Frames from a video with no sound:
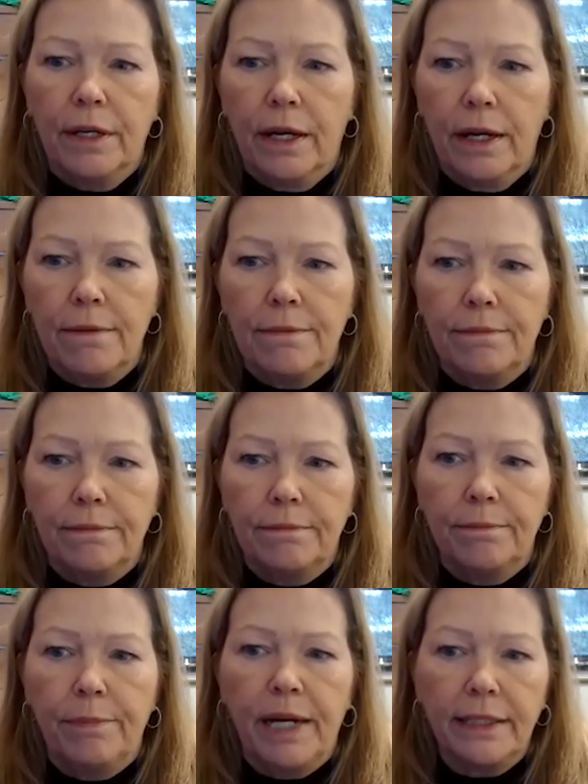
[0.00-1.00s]

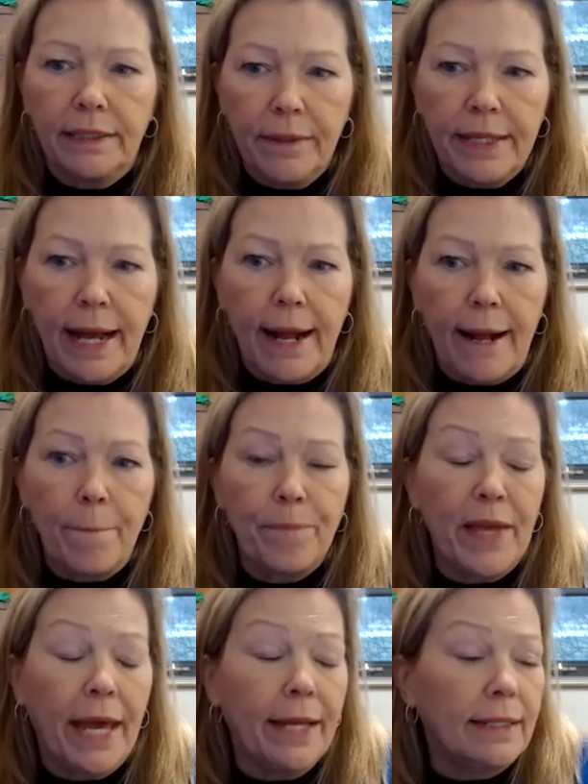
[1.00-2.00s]
But yeah,
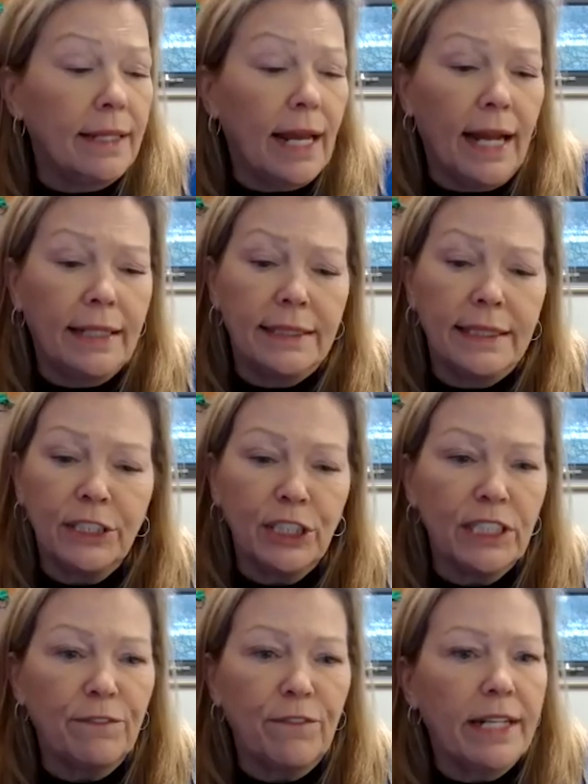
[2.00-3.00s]
and it's
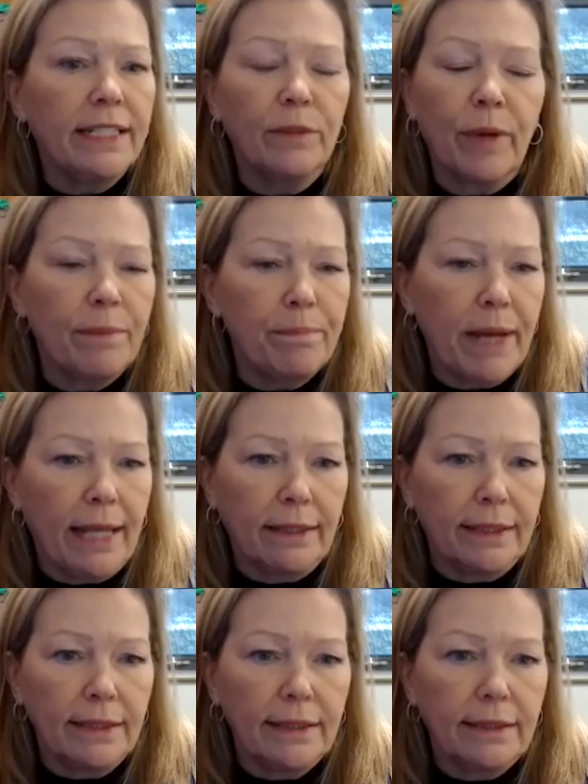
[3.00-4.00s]
just finding the right
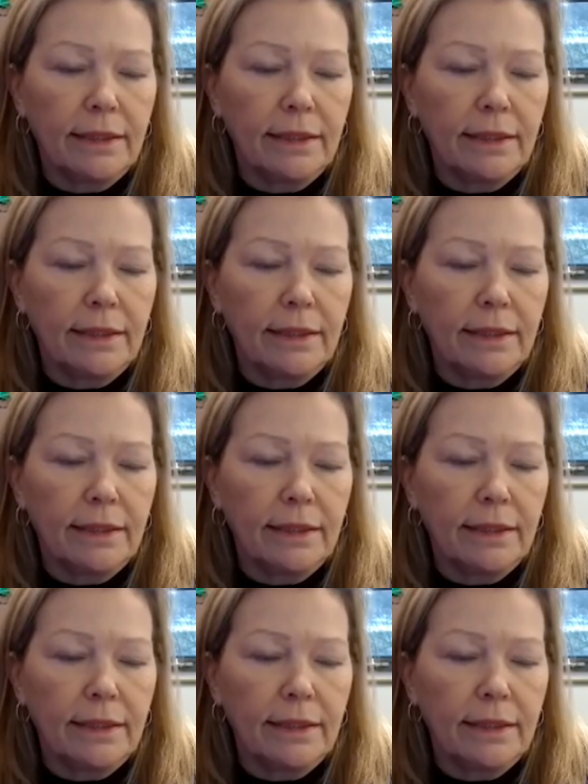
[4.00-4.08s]
balance.